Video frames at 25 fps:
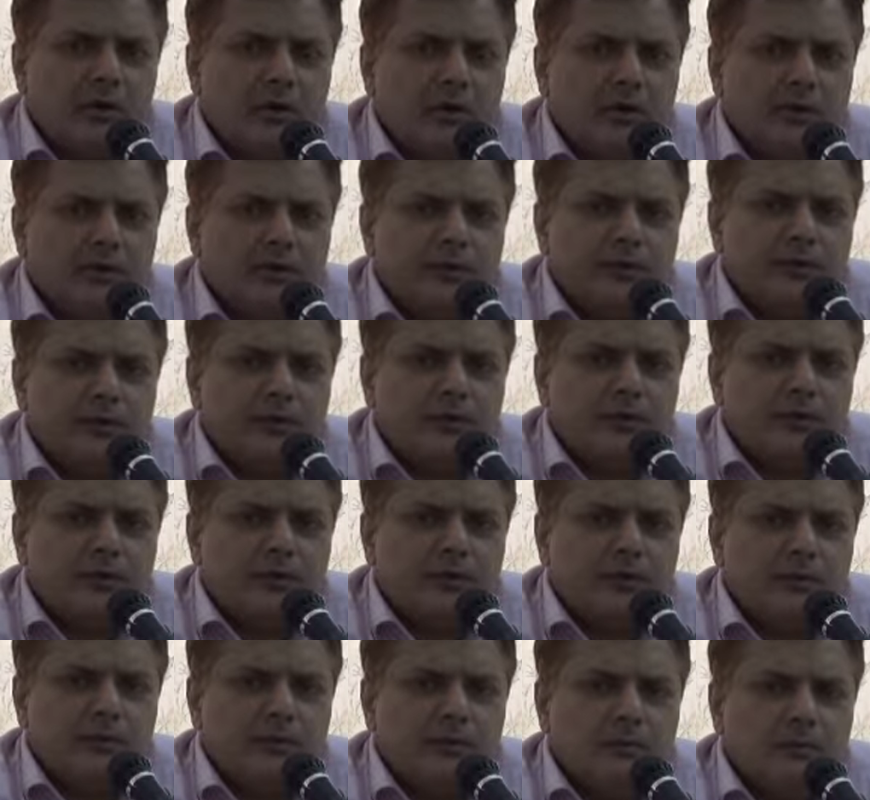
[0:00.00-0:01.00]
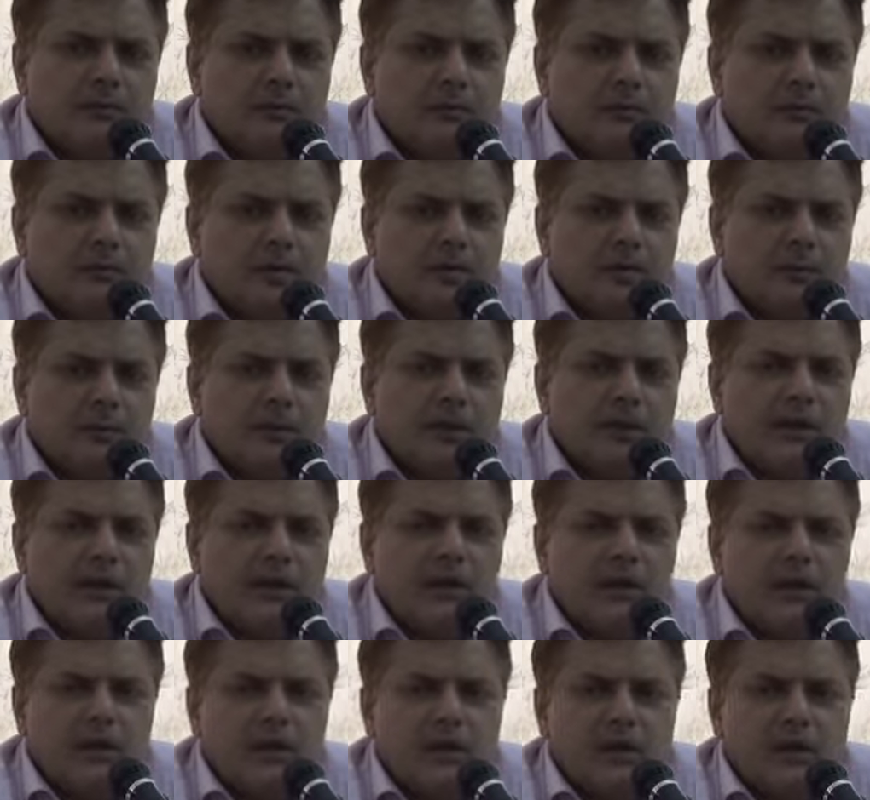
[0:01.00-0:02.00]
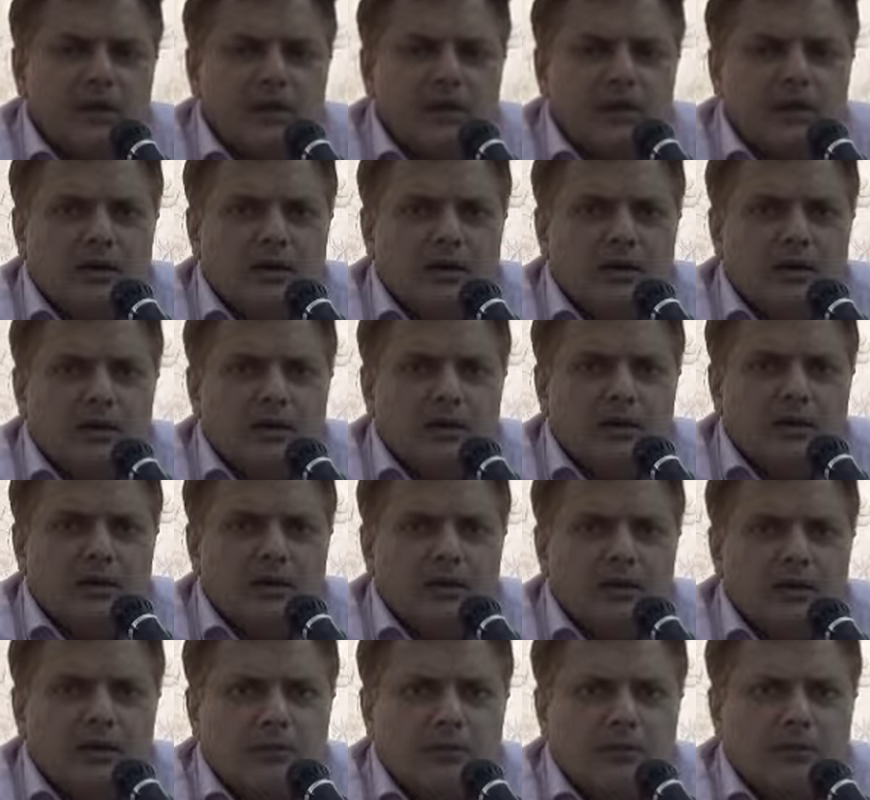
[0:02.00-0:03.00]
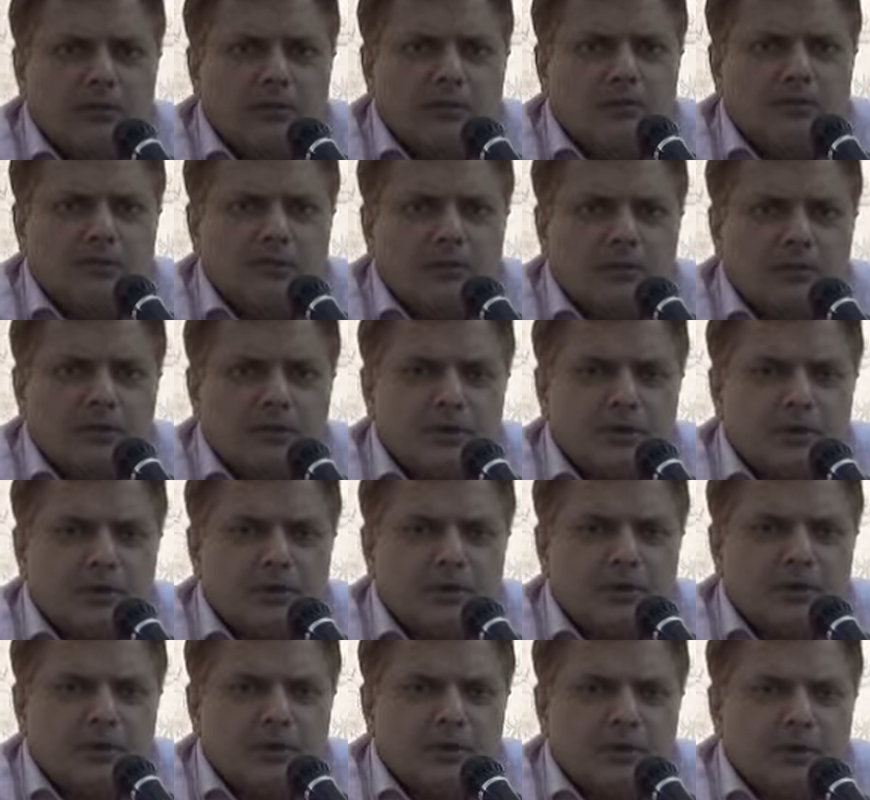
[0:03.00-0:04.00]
of Rupee volume chapter.